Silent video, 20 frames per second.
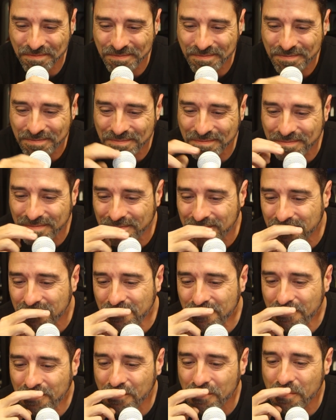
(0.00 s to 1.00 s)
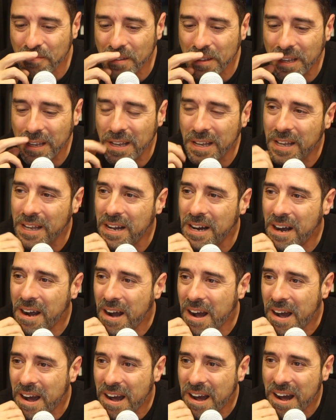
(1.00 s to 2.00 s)

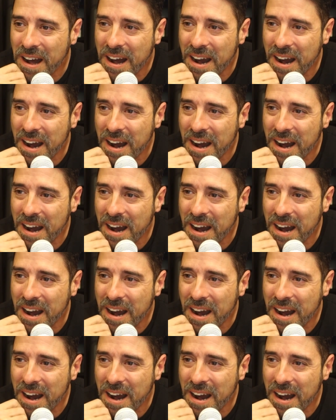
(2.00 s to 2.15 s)
Nobody speaks.